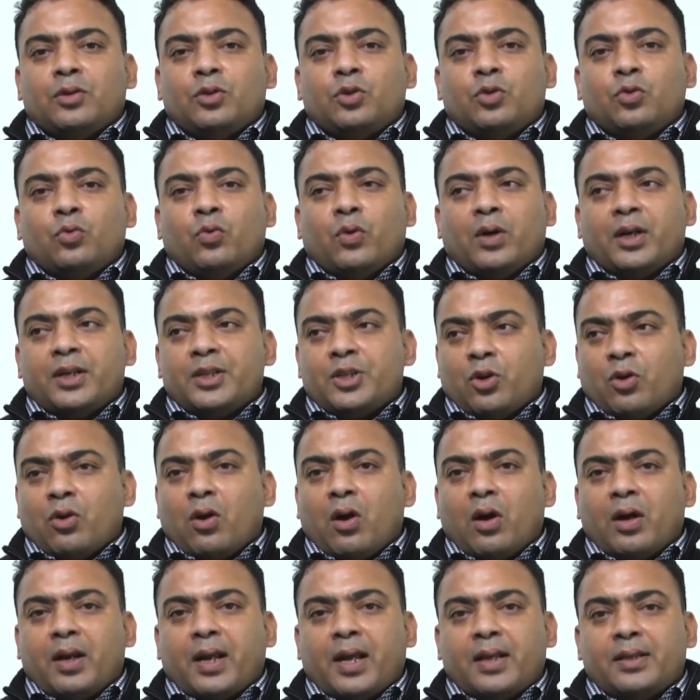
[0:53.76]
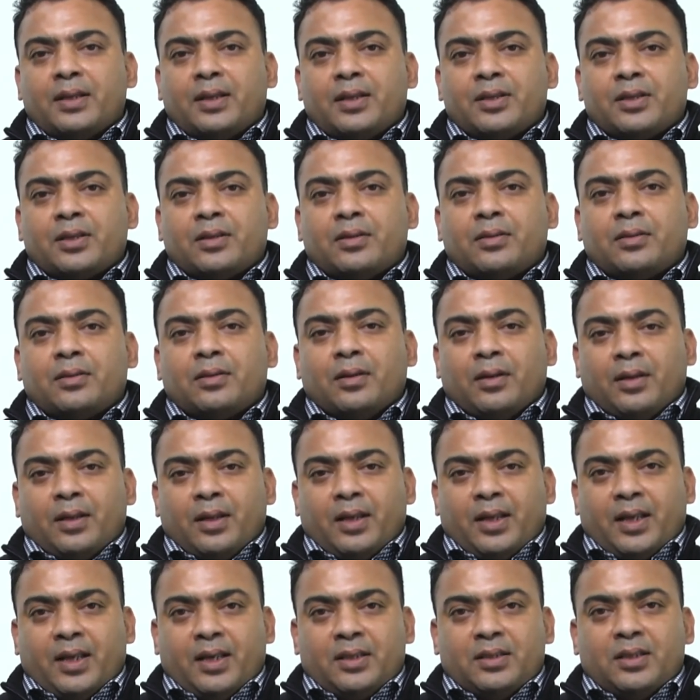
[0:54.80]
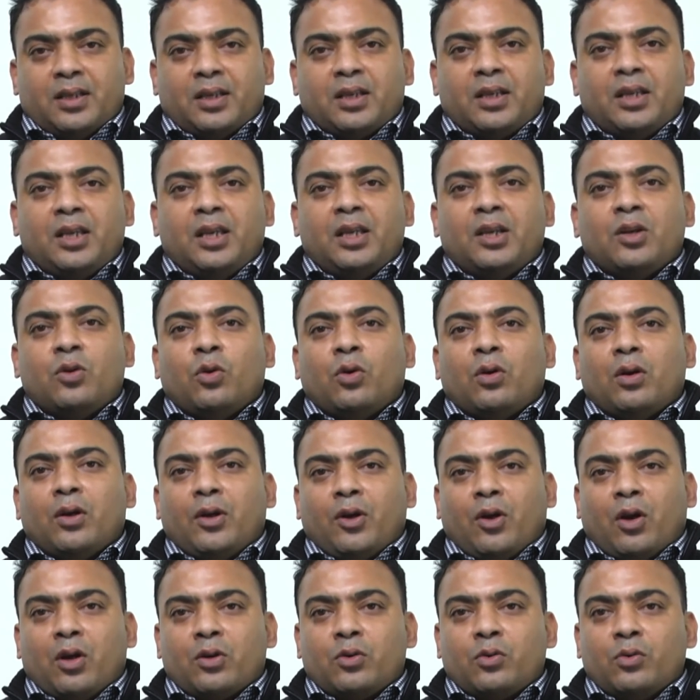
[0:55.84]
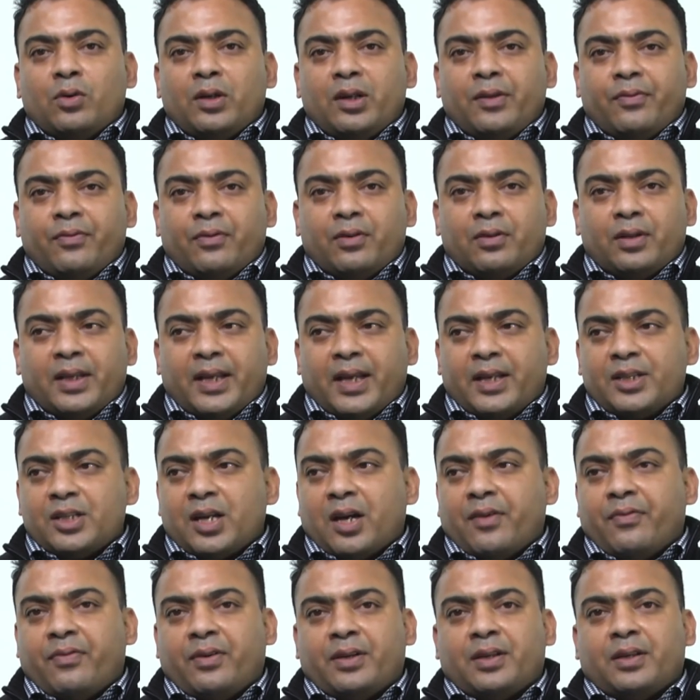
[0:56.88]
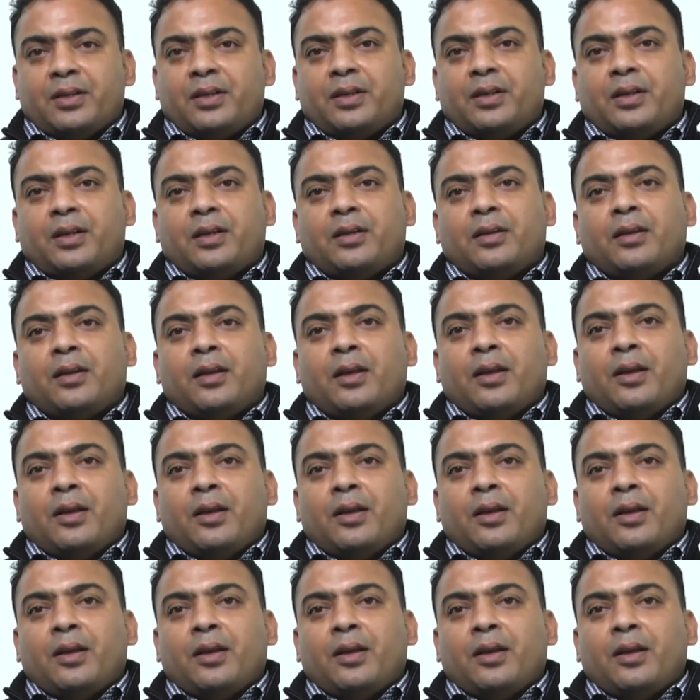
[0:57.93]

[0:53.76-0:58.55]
towards your organization is the key goal, not only for the HR fraternity,